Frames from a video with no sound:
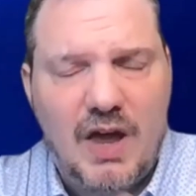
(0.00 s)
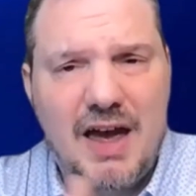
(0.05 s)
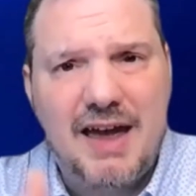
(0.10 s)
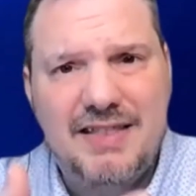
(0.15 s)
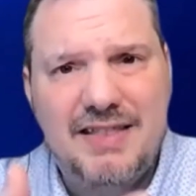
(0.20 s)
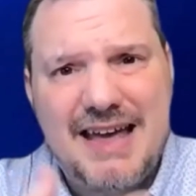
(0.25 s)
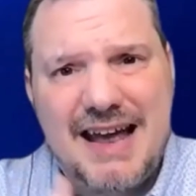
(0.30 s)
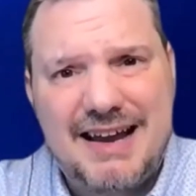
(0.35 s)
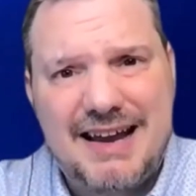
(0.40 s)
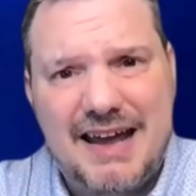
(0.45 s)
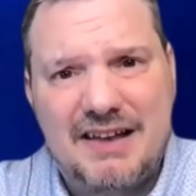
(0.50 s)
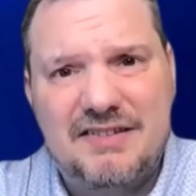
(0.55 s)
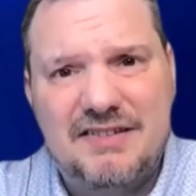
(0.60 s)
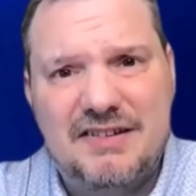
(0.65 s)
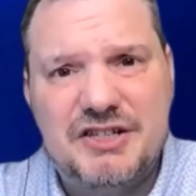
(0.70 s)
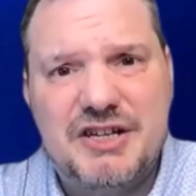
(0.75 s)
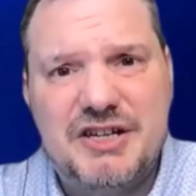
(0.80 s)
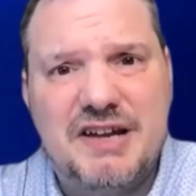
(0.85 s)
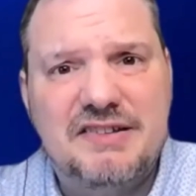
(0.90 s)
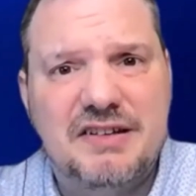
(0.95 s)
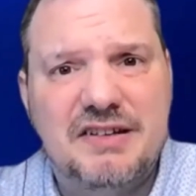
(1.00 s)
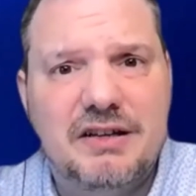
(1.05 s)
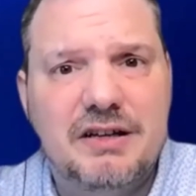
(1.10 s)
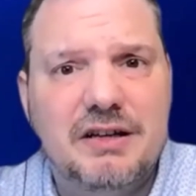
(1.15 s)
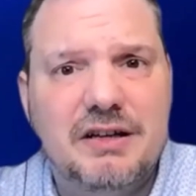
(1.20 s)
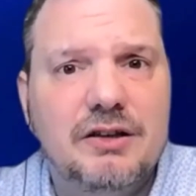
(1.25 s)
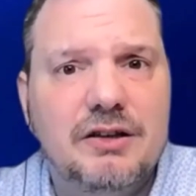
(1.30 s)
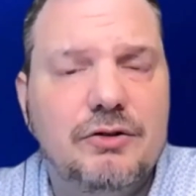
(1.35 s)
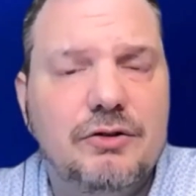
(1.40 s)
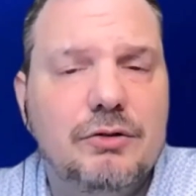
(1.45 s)
And that gets ingested
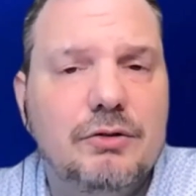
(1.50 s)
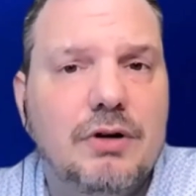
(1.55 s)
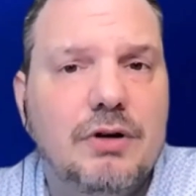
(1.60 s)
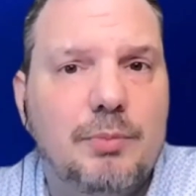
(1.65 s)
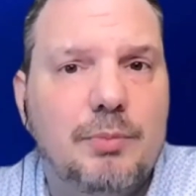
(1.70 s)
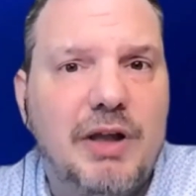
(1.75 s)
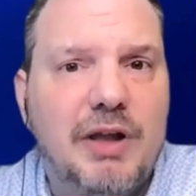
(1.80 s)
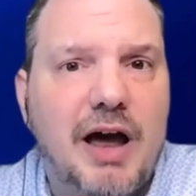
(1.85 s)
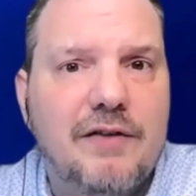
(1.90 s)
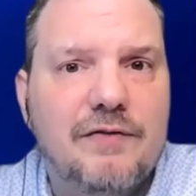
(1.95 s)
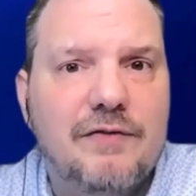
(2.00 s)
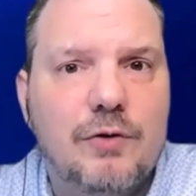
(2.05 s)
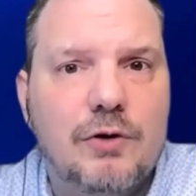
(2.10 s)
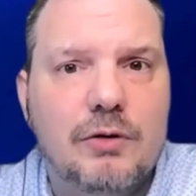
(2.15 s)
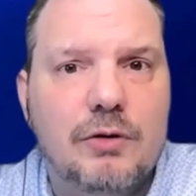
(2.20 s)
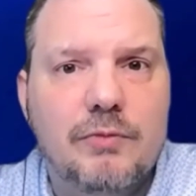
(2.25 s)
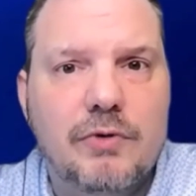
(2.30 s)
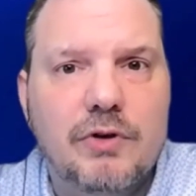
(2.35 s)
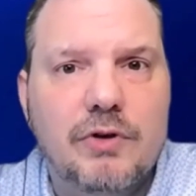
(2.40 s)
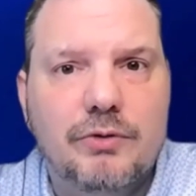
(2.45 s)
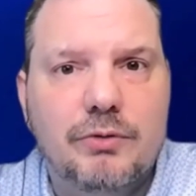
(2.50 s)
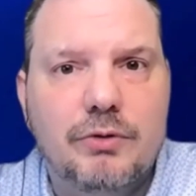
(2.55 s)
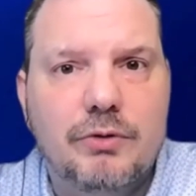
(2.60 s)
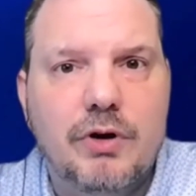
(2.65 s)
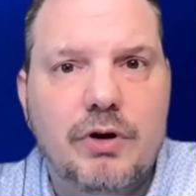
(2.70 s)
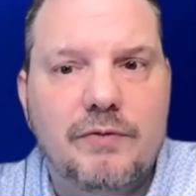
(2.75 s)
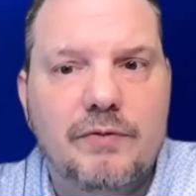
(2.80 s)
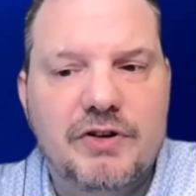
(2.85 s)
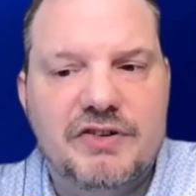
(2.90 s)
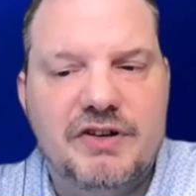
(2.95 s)
into our platform through
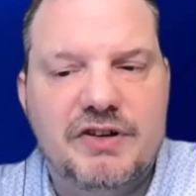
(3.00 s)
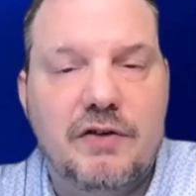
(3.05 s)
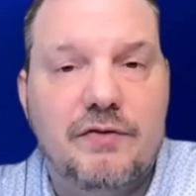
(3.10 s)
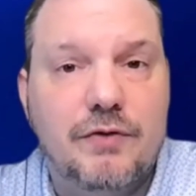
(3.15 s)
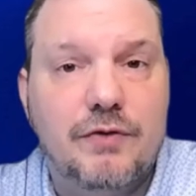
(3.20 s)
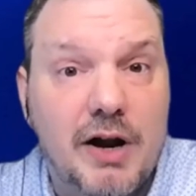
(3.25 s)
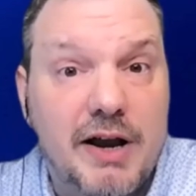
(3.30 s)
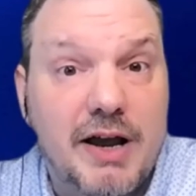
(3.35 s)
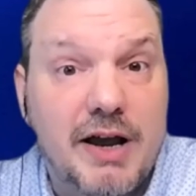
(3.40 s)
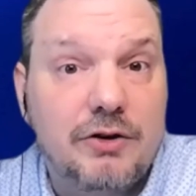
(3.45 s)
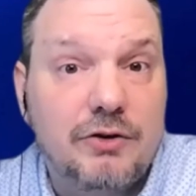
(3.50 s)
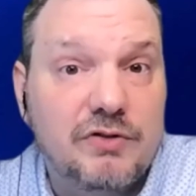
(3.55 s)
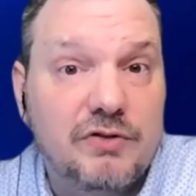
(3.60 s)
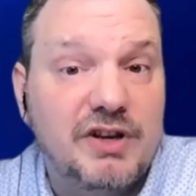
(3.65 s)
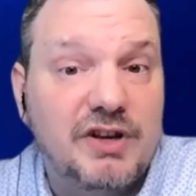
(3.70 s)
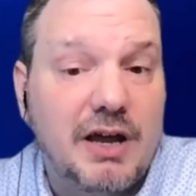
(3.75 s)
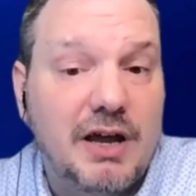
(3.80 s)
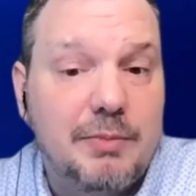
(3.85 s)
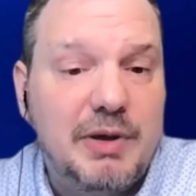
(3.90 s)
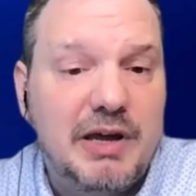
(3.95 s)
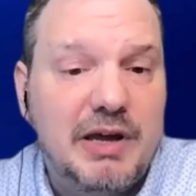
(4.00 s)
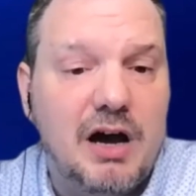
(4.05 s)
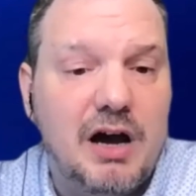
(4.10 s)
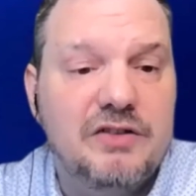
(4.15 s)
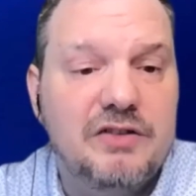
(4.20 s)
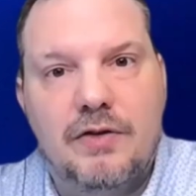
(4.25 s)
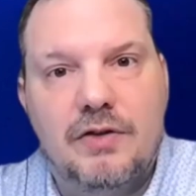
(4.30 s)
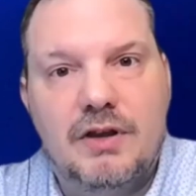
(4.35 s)
obviously a front end using APIs.